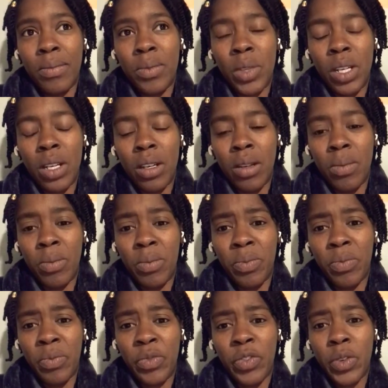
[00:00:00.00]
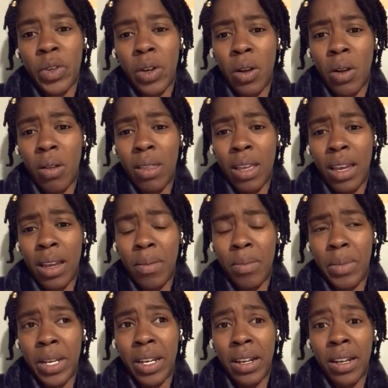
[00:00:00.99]
for all that.
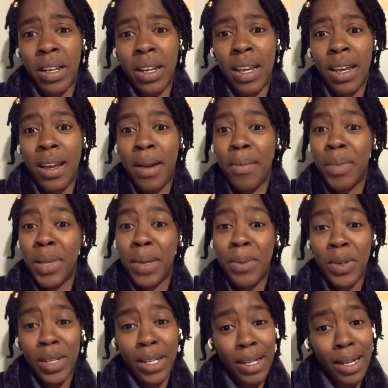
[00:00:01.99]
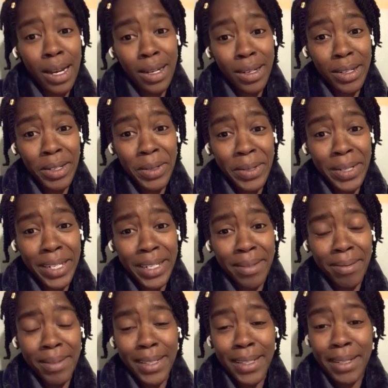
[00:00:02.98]
But people in Ghana are doing it,
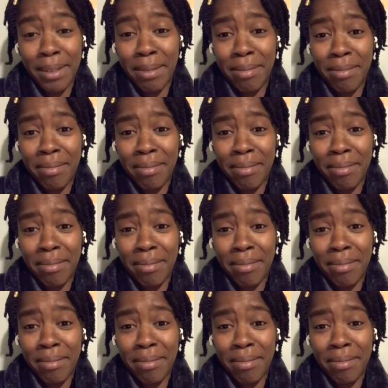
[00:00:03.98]
so